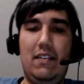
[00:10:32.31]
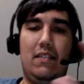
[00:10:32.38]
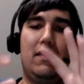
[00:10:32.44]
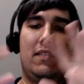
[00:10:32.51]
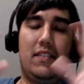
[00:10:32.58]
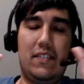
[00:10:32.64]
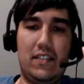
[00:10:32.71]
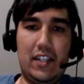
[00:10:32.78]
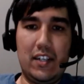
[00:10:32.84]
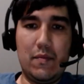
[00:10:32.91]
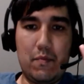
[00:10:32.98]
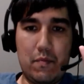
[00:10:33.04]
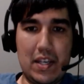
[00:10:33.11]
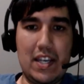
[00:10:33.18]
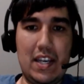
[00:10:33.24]
Just let it
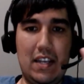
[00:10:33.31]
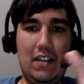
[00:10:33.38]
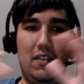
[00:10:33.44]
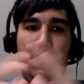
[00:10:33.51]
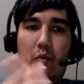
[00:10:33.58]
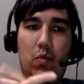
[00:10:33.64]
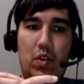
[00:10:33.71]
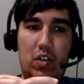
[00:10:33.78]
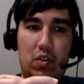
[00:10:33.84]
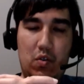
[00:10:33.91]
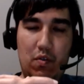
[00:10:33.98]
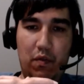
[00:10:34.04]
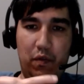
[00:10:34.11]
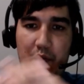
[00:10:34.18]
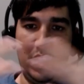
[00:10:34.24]
be. When you
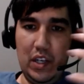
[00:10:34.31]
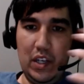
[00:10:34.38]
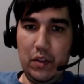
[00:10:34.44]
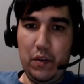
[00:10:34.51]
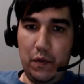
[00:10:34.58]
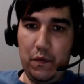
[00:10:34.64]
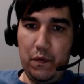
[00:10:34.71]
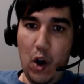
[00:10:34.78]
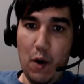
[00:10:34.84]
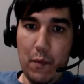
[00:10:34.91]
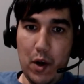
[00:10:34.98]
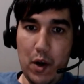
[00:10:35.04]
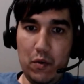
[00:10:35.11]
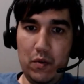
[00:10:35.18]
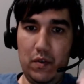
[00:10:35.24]
feel the
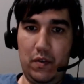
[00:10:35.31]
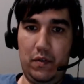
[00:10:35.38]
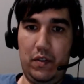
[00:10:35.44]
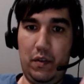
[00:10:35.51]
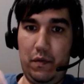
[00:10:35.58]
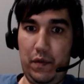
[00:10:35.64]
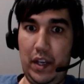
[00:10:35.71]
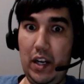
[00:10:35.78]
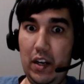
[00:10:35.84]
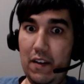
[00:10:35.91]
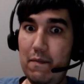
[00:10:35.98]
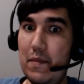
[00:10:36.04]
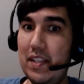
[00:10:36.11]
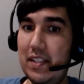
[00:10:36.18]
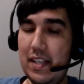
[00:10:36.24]
FOMO, the fear of
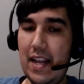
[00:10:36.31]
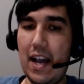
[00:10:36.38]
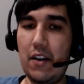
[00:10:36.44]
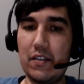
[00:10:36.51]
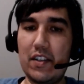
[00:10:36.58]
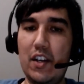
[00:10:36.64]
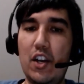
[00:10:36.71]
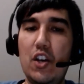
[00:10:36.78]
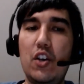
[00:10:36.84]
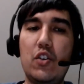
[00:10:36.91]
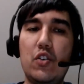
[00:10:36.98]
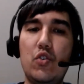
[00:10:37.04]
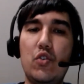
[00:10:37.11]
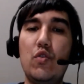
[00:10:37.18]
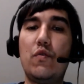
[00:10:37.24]
missing out,
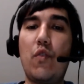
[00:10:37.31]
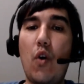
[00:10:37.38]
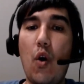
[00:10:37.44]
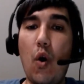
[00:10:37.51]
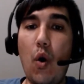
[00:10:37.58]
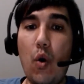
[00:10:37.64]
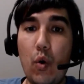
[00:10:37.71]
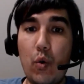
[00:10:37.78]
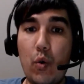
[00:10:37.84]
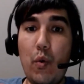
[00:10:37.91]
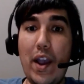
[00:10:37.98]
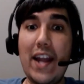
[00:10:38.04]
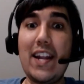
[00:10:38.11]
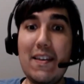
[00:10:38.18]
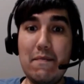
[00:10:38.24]
you've
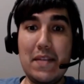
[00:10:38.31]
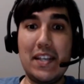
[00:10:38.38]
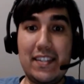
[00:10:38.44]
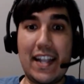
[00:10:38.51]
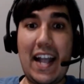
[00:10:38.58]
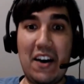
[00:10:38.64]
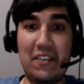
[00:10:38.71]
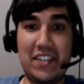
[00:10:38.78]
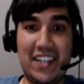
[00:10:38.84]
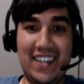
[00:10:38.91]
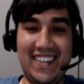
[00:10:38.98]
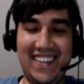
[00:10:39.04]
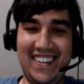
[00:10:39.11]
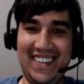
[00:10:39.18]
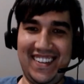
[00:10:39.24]
already missed out.
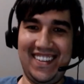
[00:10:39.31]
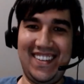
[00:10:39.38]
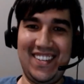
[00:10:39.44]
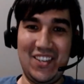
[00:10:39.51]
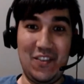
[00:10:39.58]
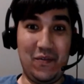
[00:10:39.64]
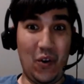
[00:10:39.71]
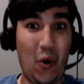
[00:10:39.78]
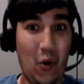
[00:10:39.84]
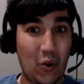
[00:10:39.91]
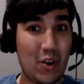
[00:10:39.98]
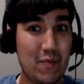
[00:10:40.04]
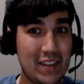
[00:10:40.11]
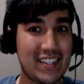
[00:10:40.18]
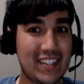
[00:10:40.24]
You've
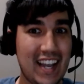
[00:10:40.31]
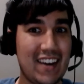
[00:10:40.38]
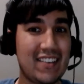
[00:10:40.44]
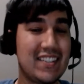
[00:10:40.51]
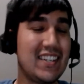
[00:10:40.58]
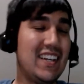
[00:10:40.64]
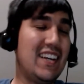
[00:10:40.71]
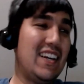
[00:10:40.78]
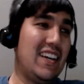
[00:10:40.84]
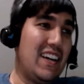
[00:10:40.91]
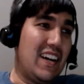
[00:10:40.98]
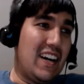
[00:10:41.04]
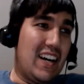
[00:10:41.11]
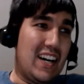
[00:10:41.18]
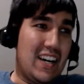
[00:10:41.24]
already missed out.
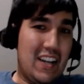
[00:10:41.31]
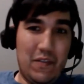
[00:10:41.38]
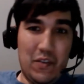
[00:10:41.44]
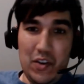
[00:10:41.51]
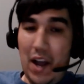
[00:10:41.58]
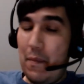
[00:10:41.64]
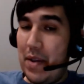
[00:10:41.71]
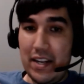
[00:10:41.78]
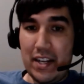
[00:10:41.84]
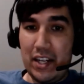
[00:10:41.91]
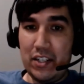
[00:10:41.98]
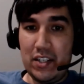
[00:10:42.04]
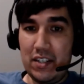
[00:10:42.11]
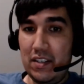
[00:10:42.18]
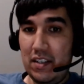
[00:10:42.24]
If you're not paying
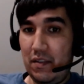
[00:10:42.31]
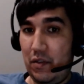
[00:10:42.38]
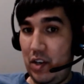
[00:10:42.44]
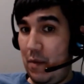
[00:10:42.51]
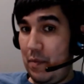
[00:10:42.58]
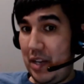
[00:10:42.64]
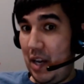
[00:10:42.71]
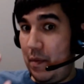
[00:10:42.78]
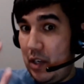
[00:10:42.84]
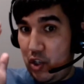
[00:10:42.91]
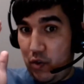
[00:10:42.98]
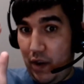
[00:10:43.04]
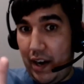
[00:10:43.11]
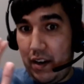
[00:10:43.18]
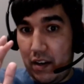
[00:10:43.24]
attention, if you're not becoming a
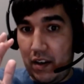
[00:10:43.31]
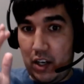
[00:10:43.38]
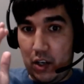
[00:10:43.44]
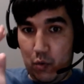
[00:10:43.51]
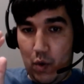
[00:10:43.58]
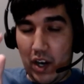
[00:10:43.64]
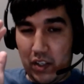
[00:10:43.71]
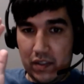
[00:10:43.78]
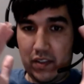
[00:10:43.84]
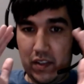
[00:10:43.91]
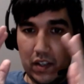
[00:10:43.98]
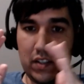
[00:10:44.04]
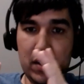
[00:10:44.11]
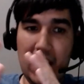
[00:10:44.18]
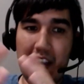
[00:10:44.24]
trader and you're watching this
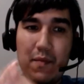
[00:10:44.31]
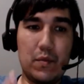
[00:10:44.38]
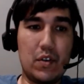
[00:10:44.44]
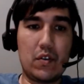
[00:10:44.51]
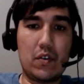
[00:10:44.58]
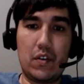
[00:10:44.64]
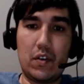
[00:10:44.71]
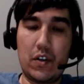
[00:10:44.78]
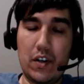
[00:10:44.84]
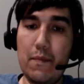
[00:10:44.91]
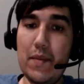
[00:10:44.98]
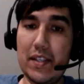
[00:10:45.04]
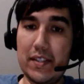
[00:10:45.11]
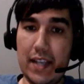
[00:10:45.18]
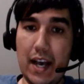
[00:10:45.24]
all the time, you're going to
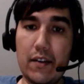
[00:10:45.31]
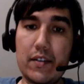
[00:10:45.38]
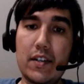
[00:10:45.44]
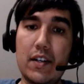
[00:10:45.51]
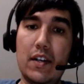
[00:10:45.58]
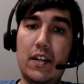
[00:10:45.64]
miss out.